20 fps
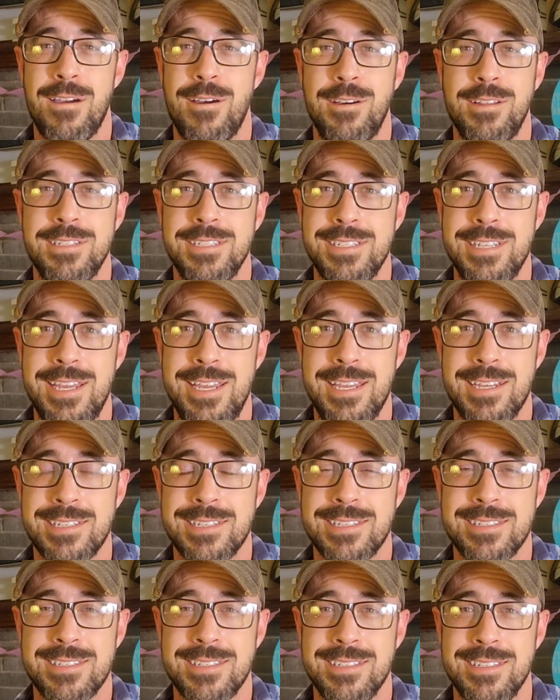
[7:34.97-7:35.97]
All it
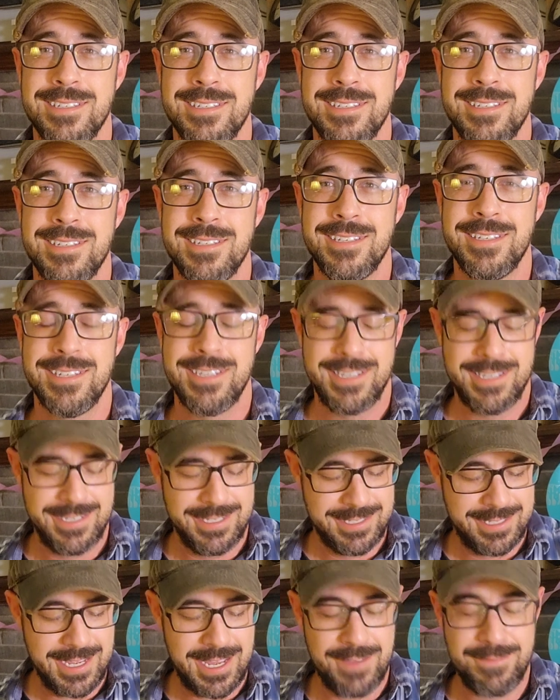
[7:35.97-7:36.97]
takes
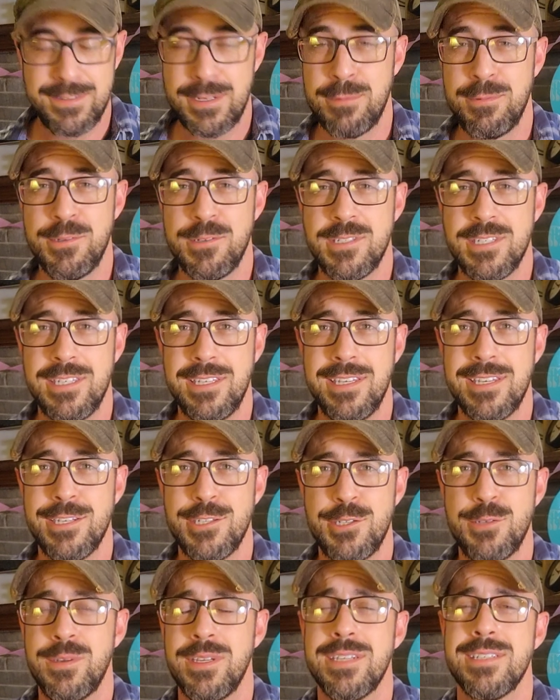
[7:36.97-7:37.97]
is FWC
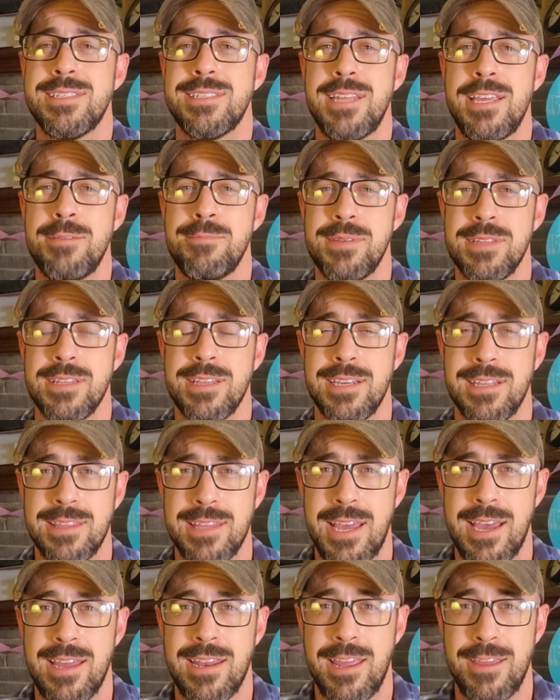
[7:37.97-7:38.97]
issuing a statement like
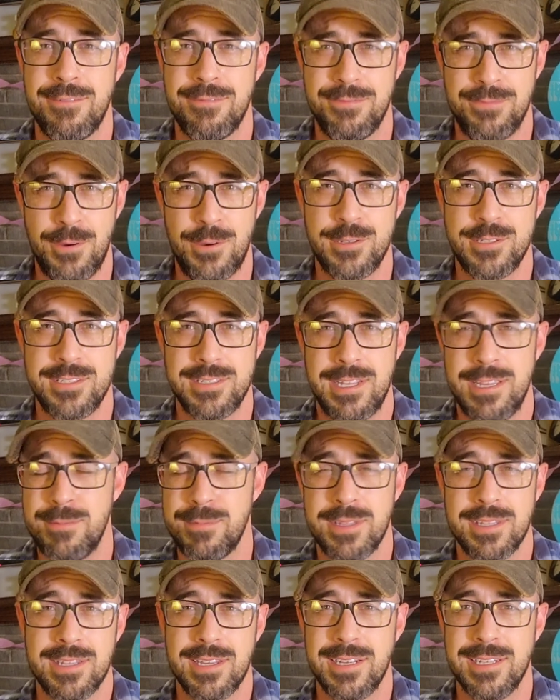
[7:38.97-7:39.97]
that, a false
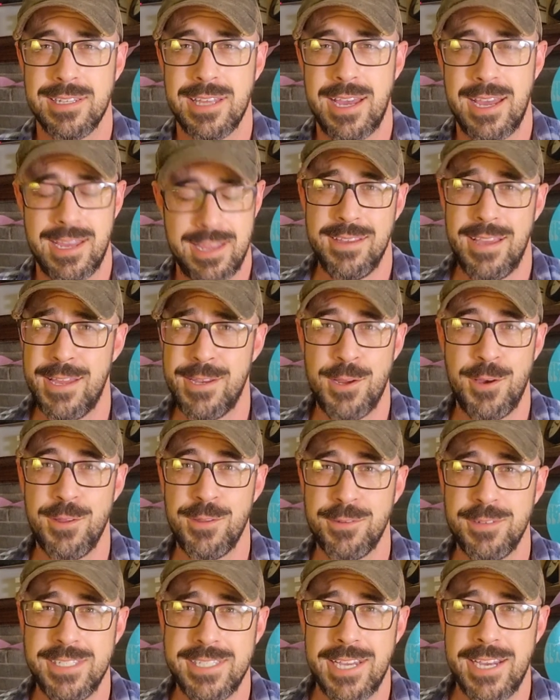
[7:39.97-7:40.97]
statement like that, and all
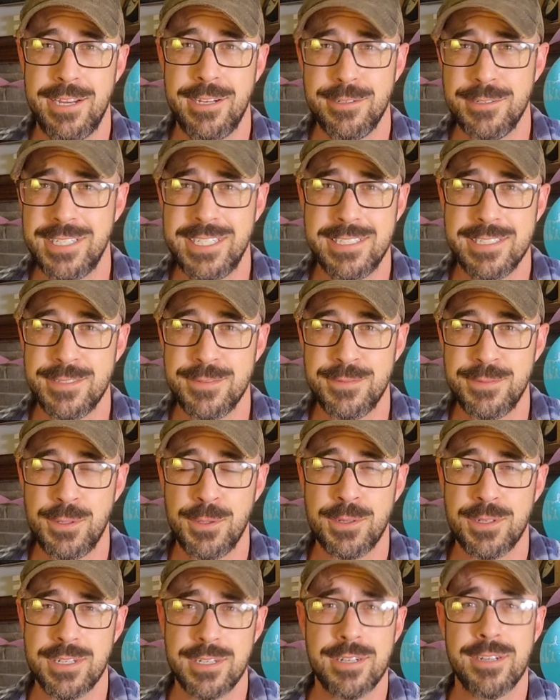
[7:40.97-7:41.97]
the retirees in
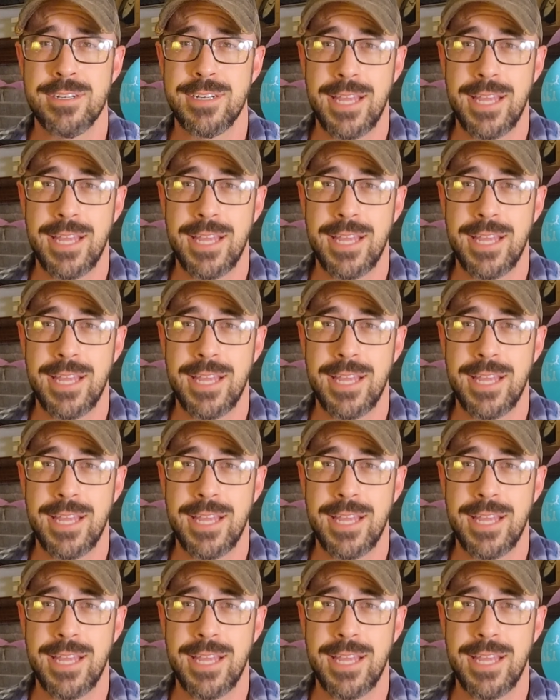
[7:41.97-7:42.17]
Florida are